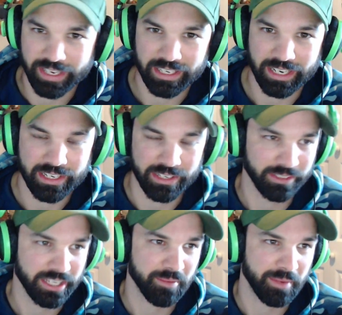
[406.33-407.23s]
10
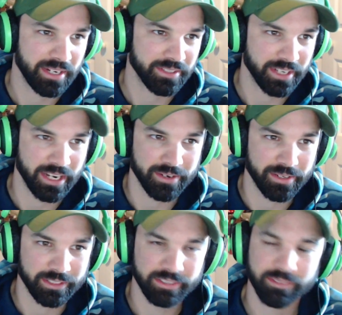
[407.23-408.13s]
miles an hour, which is
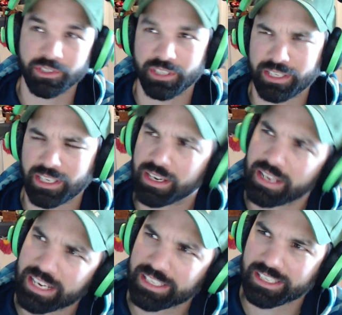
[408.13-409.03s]
actually kind of, I guess that's
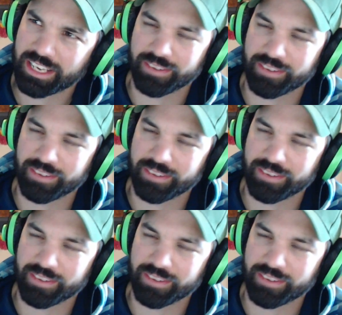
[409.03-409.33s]
kind of fast.